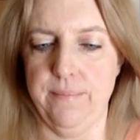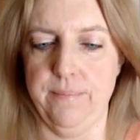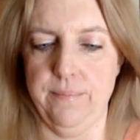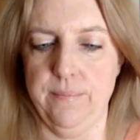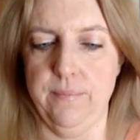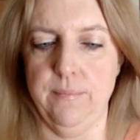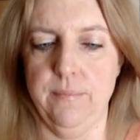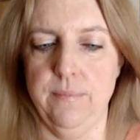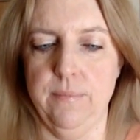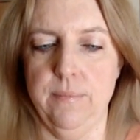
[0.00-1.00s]

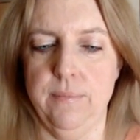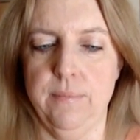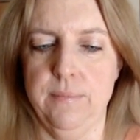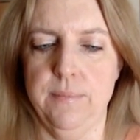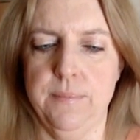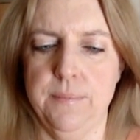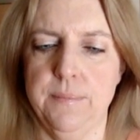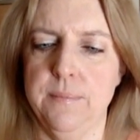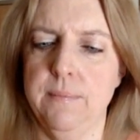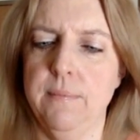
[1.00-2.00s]

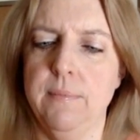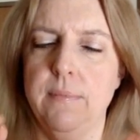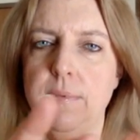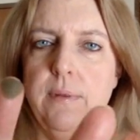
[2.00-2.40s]
[no speech]